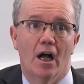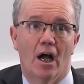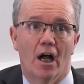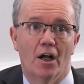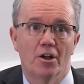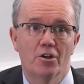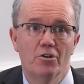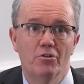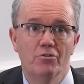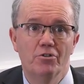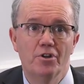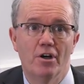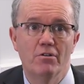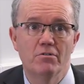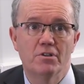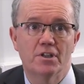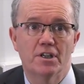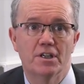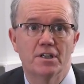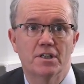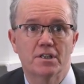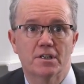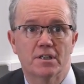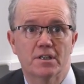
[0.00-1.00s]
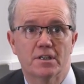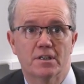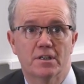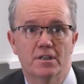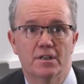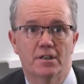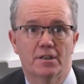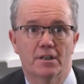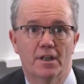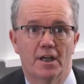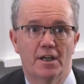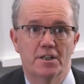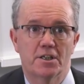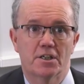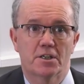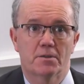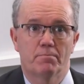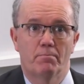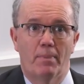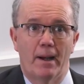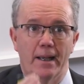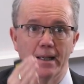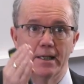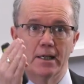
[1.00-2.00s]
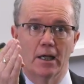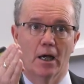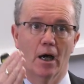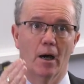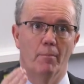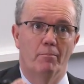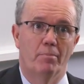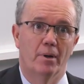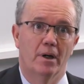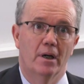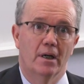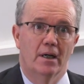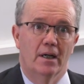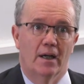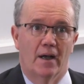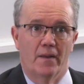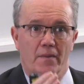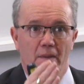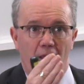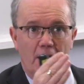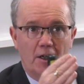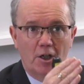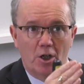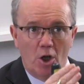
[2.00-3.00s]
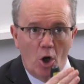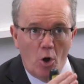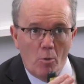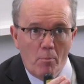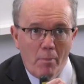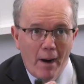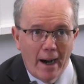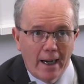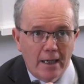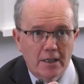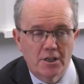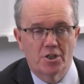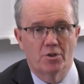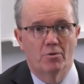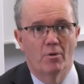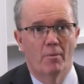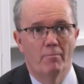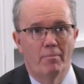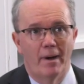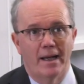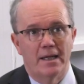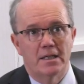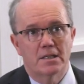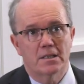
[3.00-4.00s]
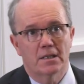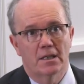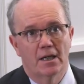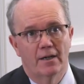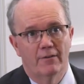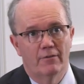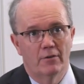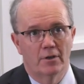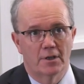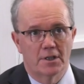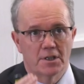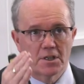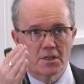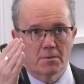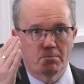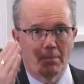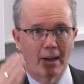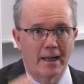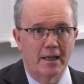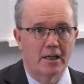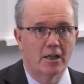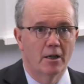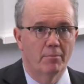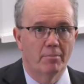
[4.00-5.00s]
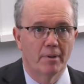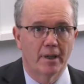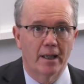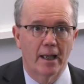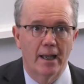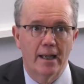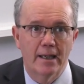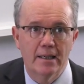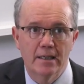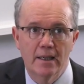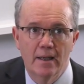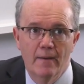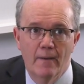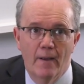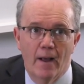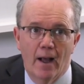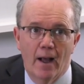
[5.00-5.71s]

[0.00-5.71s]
and you'll notice that they spike up and then go back to a base level and spike up again.